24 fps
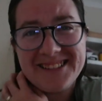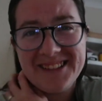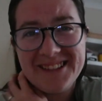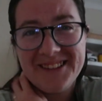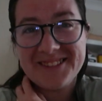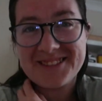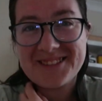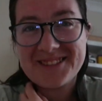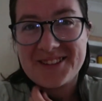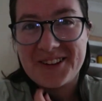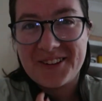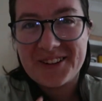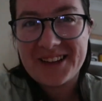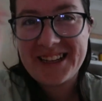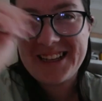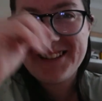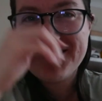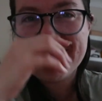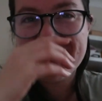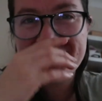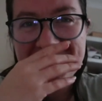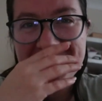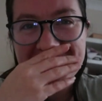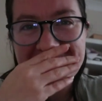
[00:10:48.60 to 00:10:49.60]
Sorry.
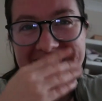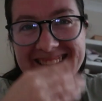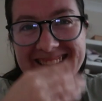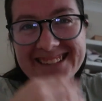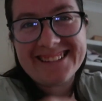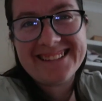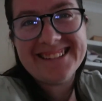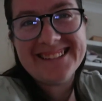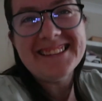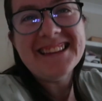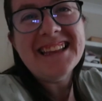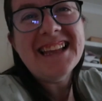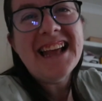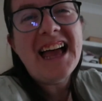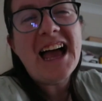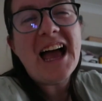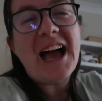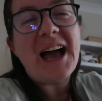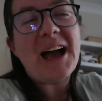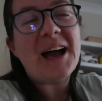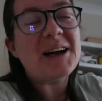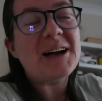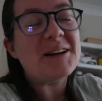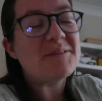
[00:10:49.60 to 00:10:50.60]

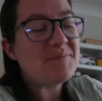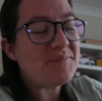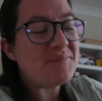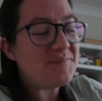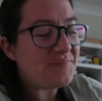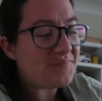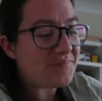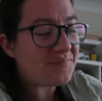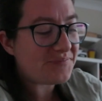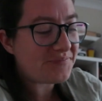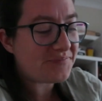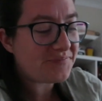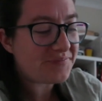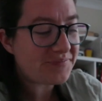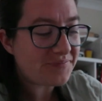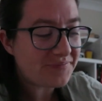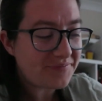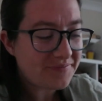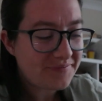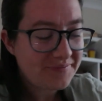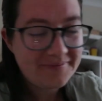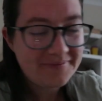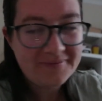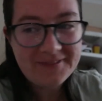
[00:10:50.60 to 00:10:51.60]

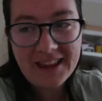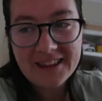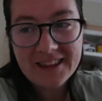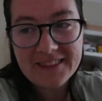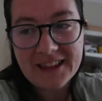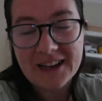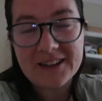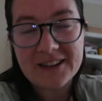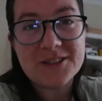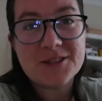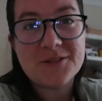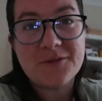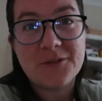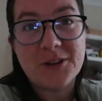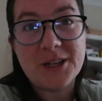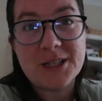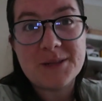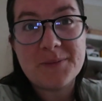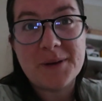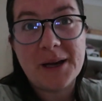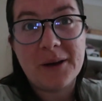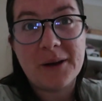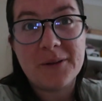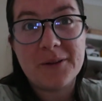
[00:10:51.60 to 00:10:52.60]
that just freaked
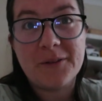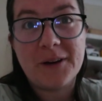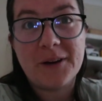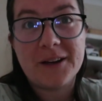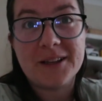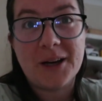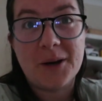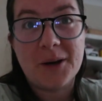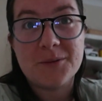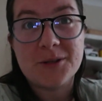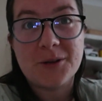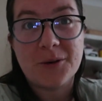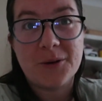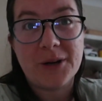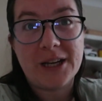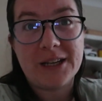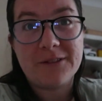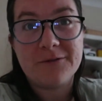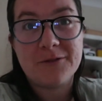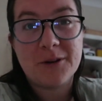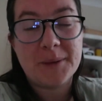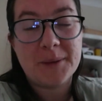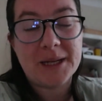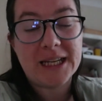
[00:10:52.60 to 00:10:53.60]
me out, the fact that I was green
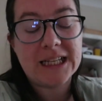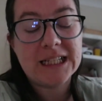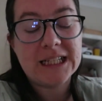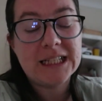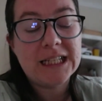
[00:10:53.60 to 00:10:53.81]
for a minute.